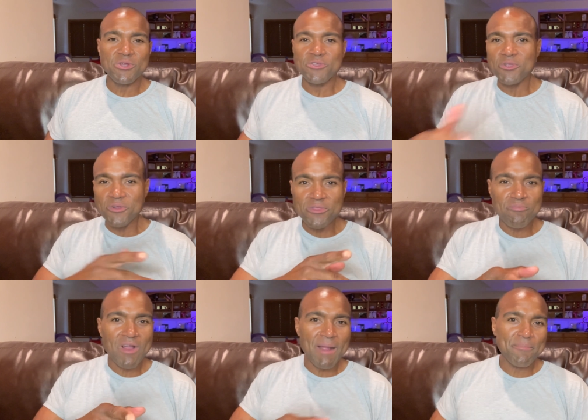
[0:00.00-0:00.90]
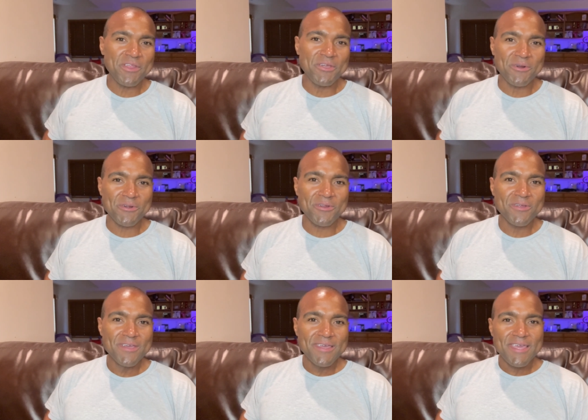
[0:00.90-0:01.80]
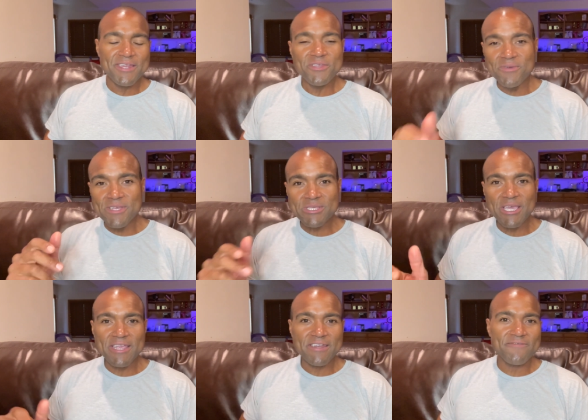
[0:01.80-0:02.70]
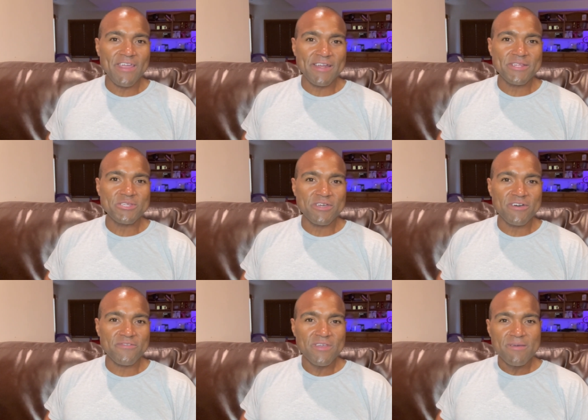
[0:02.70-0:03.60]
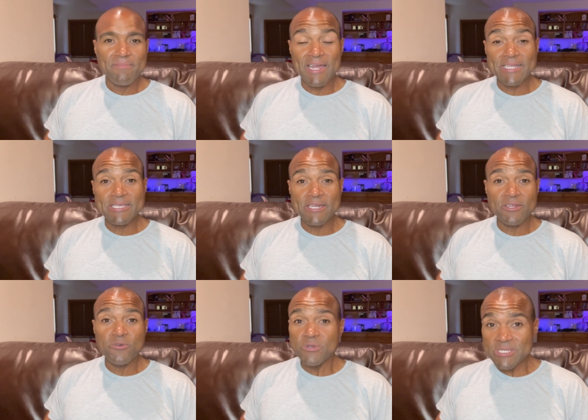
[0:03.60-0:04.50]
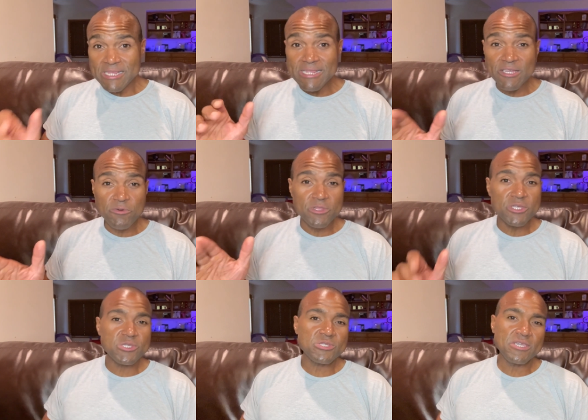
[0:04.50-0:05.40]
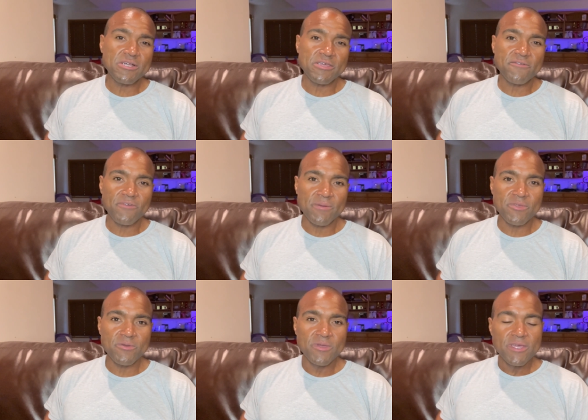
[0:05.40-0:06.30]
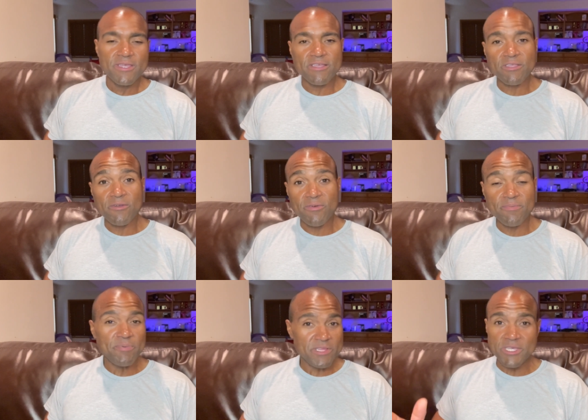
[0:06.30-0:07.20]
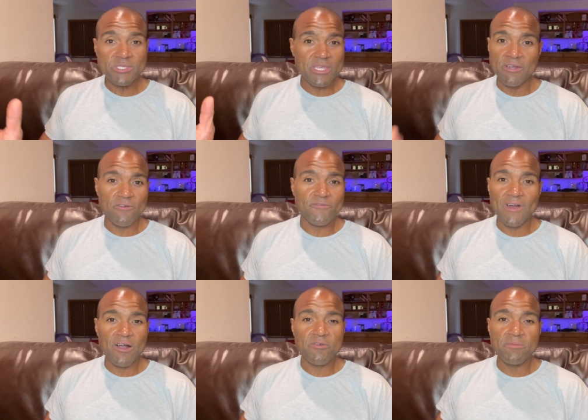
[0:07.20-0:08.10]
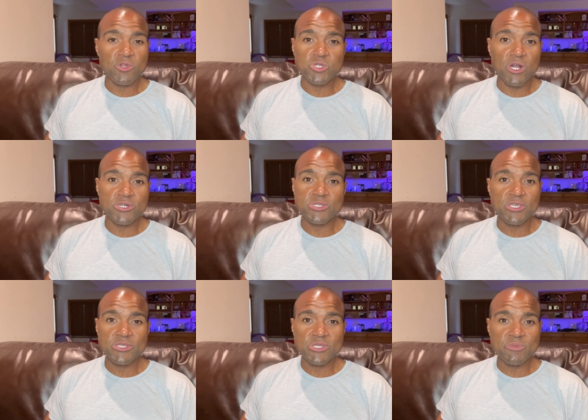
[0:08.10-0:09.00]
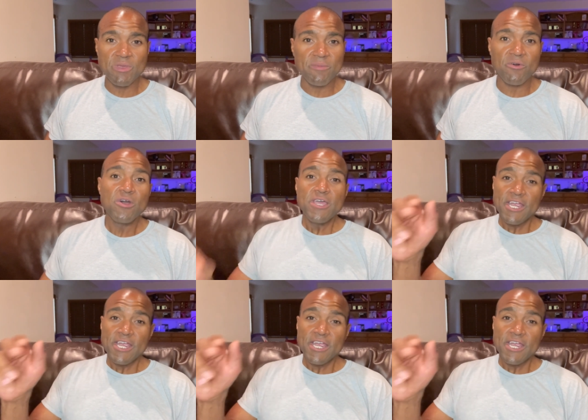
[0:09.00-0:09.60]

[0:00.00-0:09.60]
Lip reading: You know, you're the property owner and you get taken advantage of by a tenant who is literally stealing from you. Yet the police, they don't file criminal charges against these people.